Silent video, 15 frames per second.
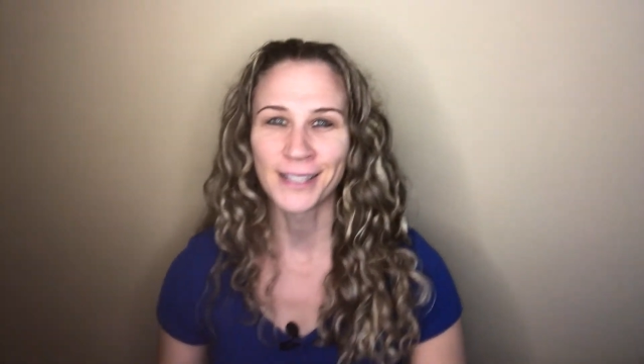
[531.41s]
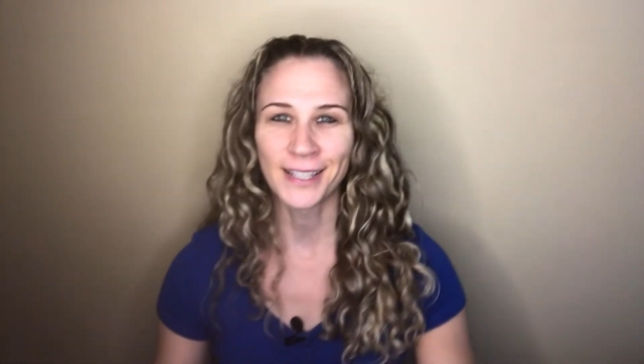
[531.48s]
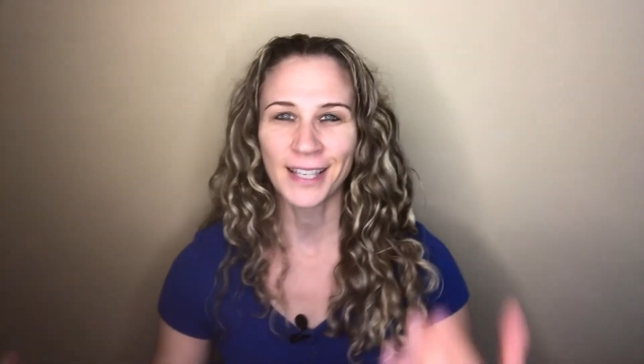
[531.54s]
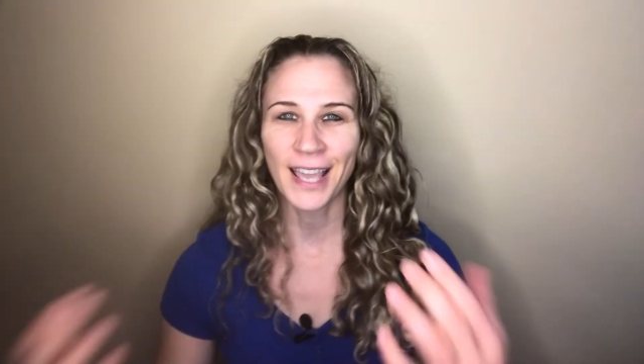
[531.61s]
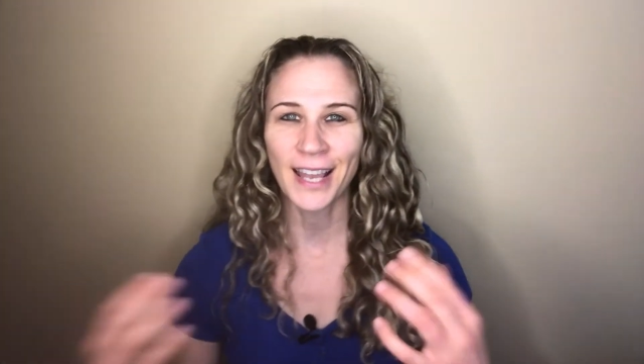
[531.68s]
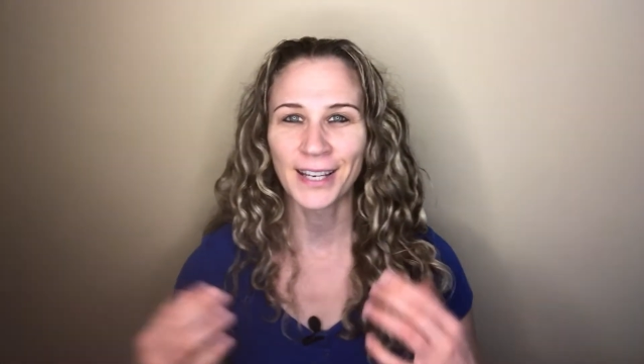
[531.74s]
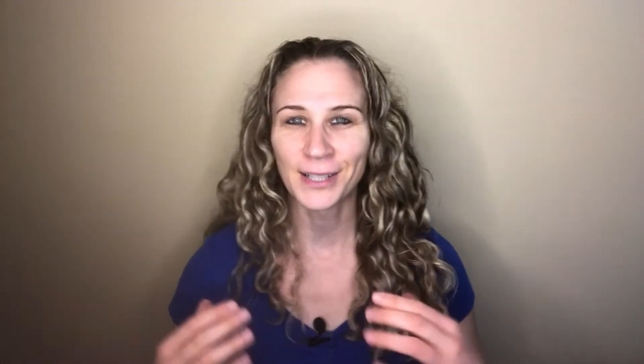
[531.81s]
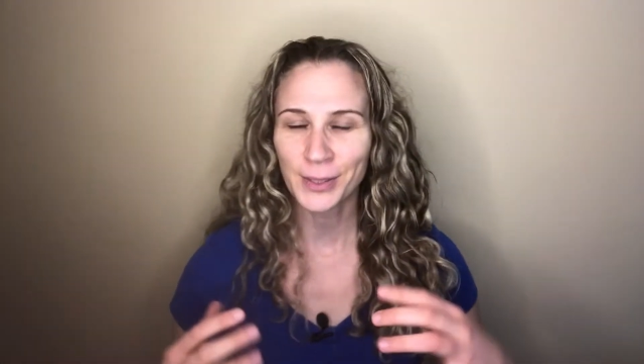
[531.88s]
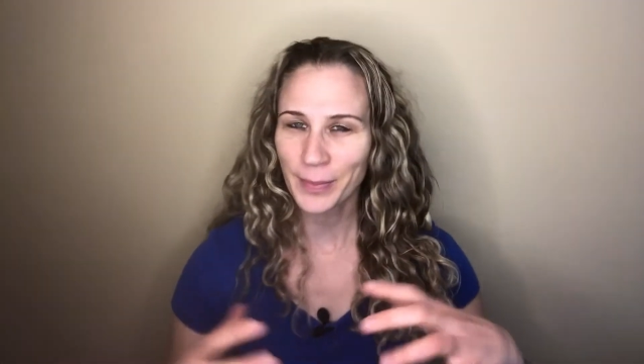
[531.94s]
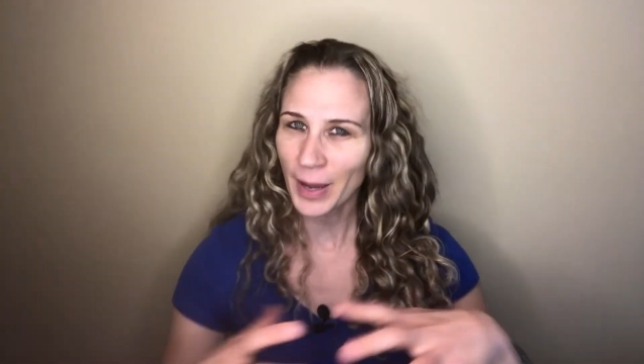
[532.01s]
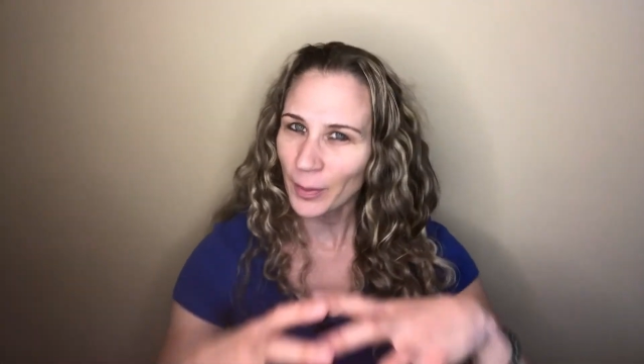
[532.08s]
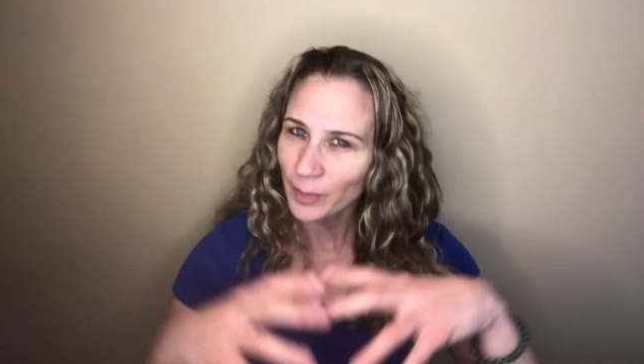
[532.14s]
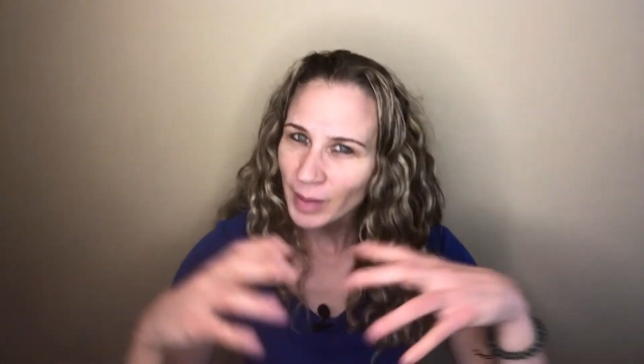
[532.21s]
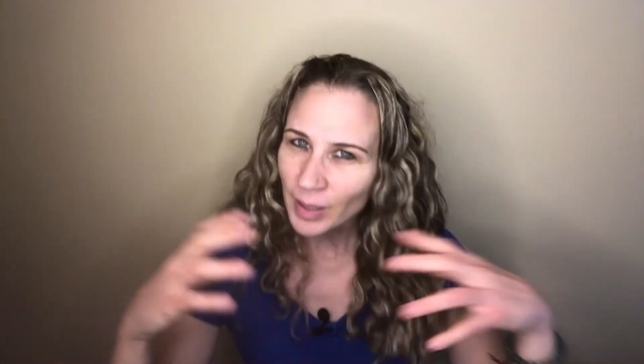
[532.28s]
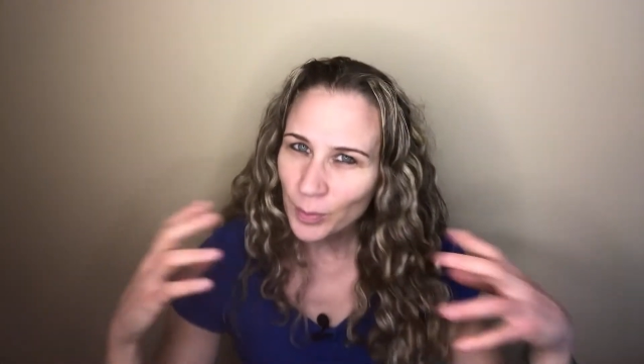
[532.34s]
again, it's
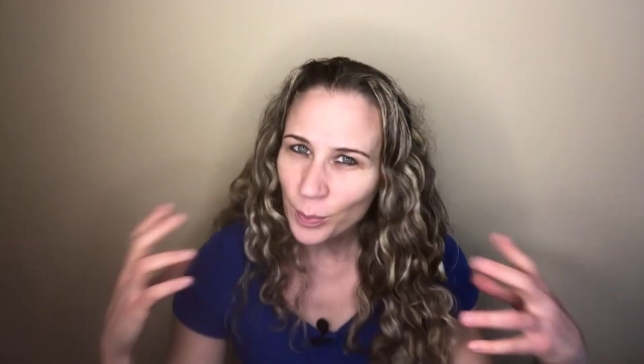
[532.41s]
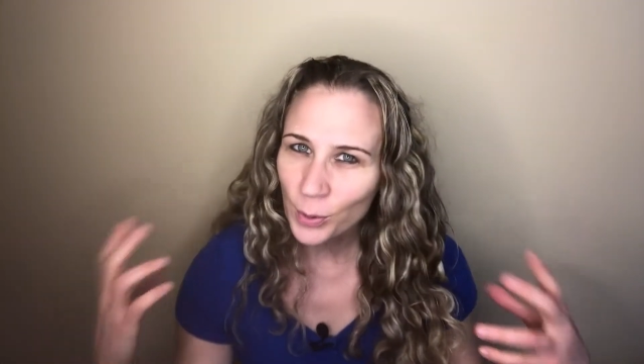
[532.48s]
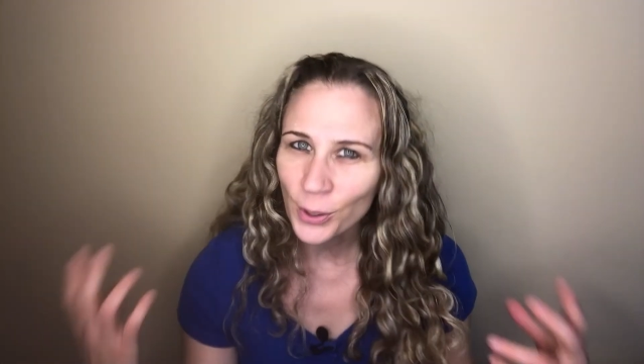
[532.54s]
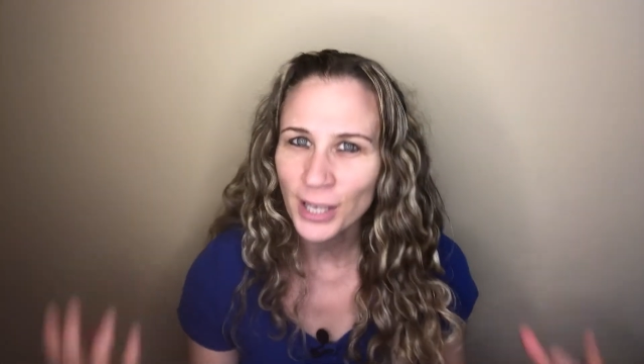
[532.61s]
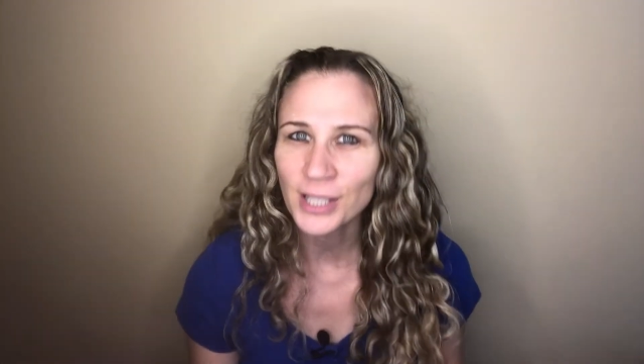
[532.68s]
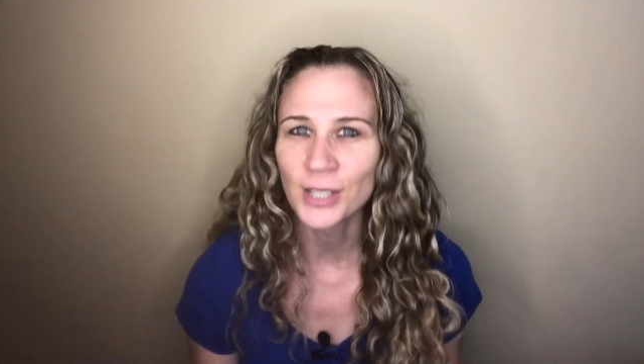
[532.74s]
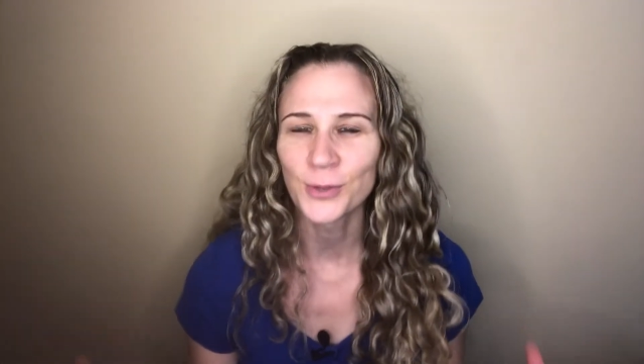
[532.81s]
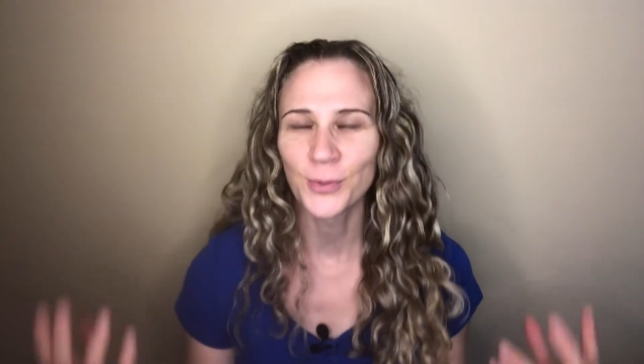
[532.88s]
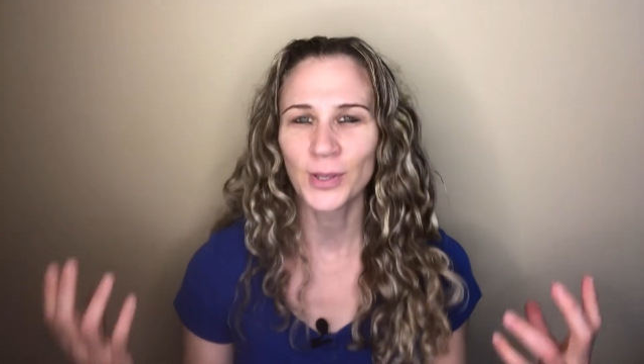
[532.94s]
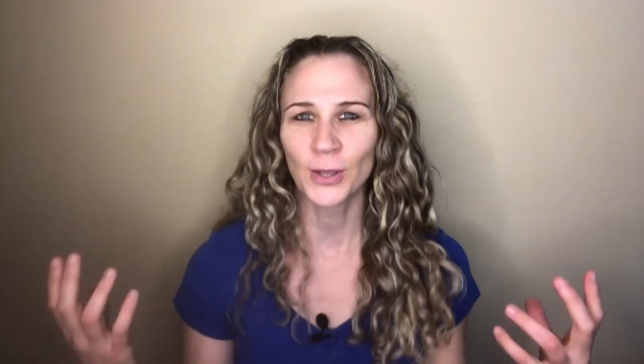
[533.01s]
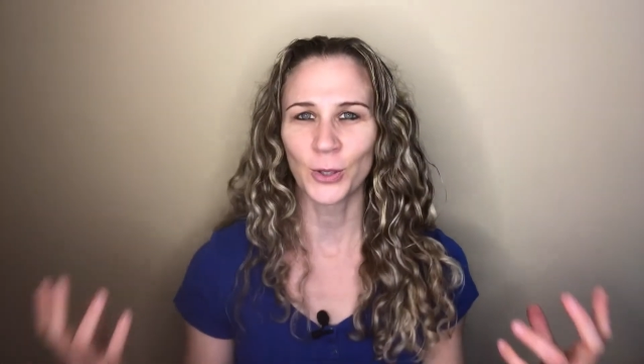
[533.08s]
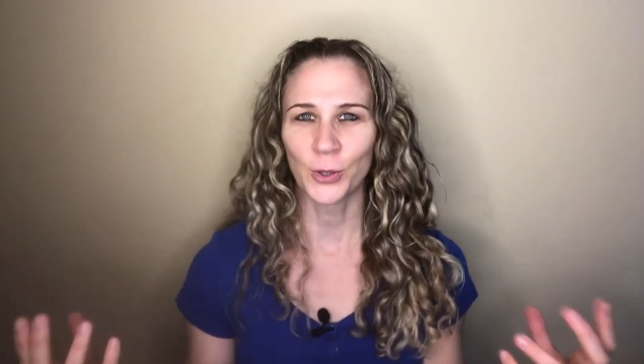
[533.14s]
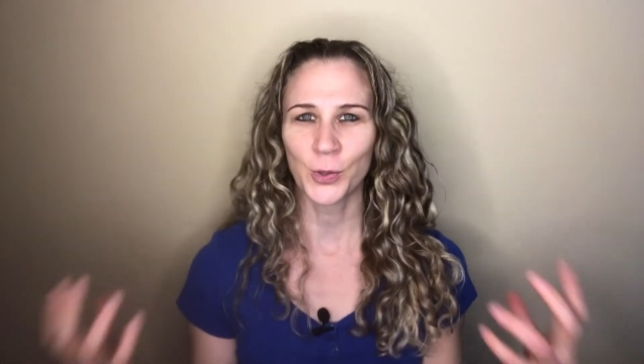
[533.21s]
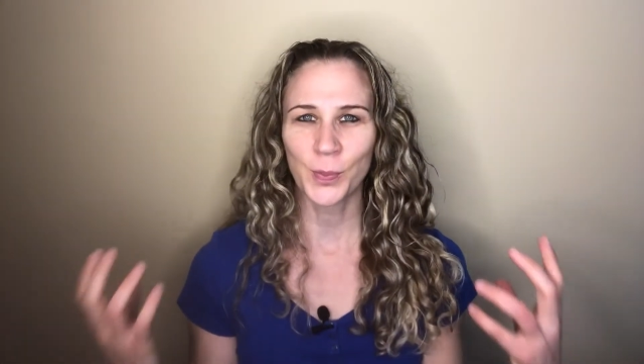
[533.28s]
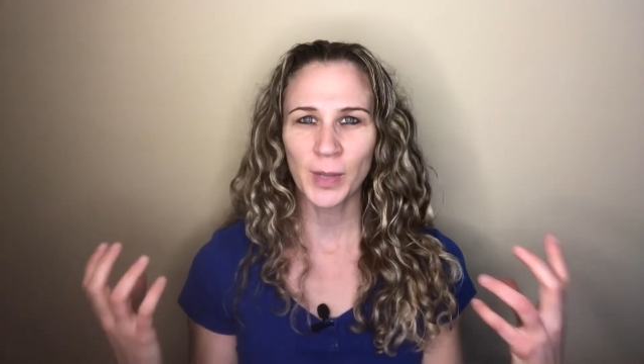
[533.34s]
about being present with
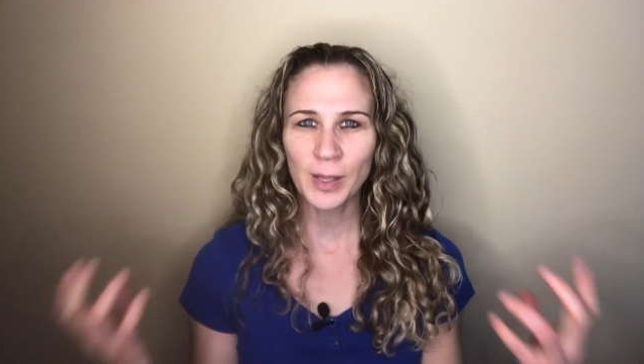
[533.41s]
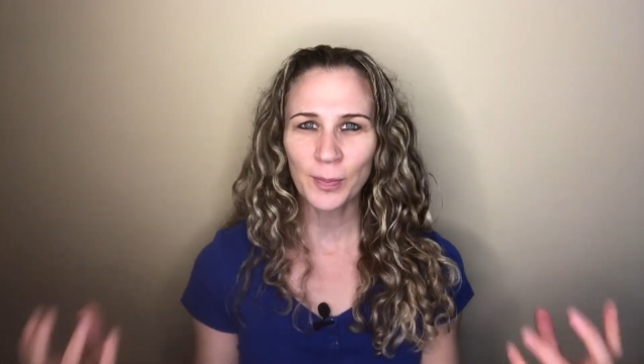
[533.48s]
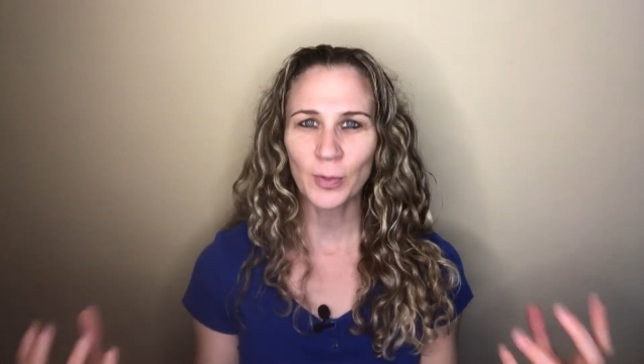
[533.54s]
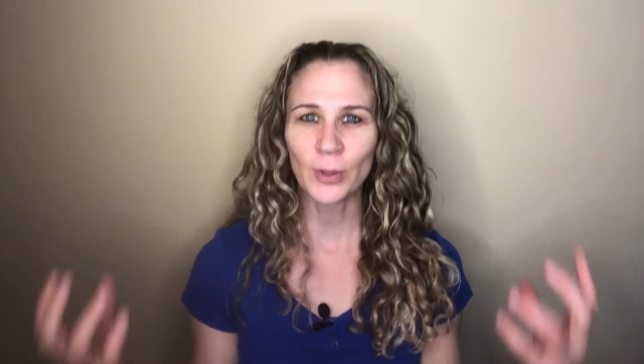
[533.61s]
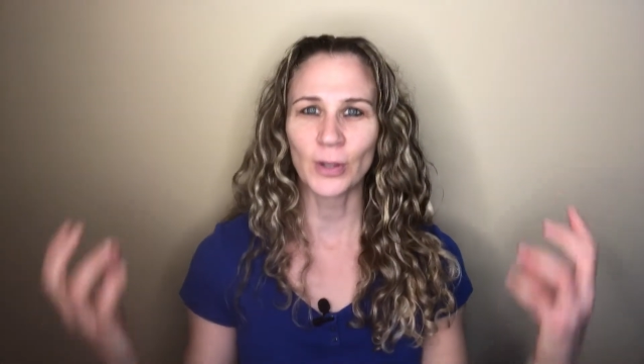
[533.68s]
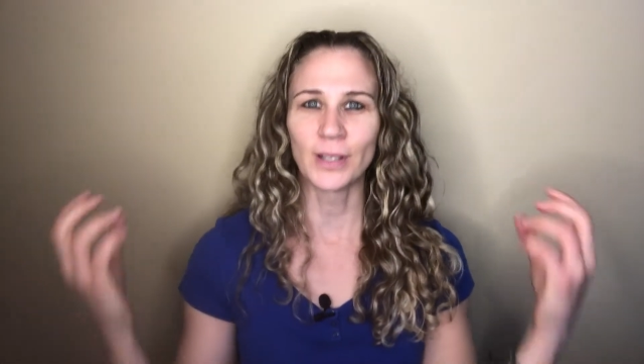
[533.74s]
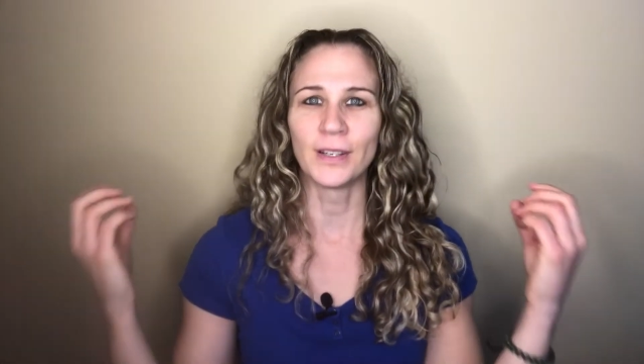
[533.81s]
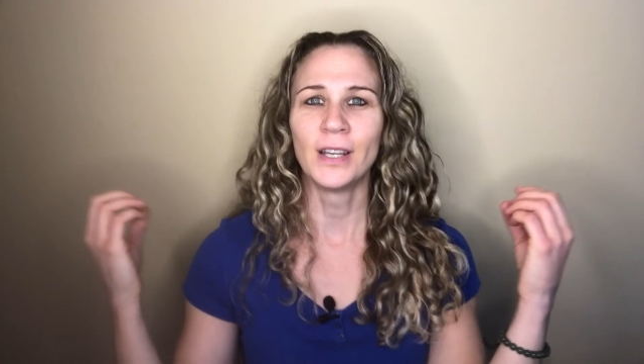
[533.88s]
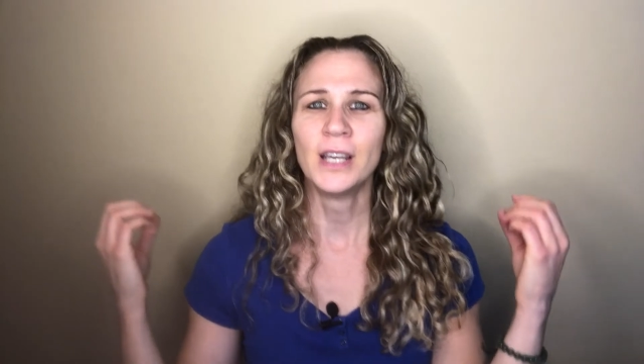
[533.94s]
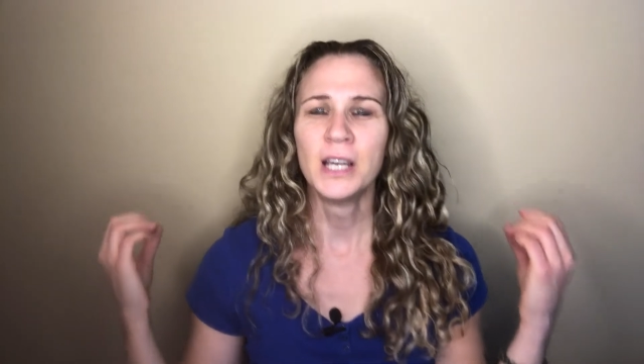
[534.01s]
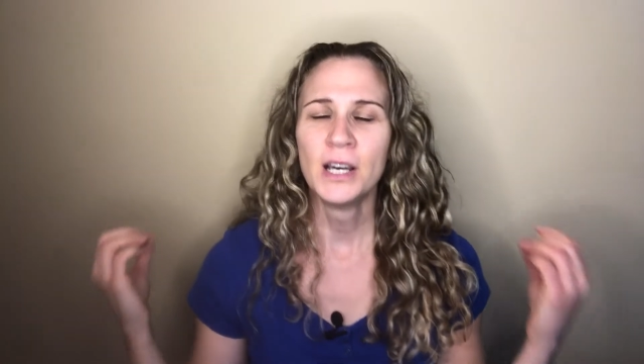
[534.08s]
those people and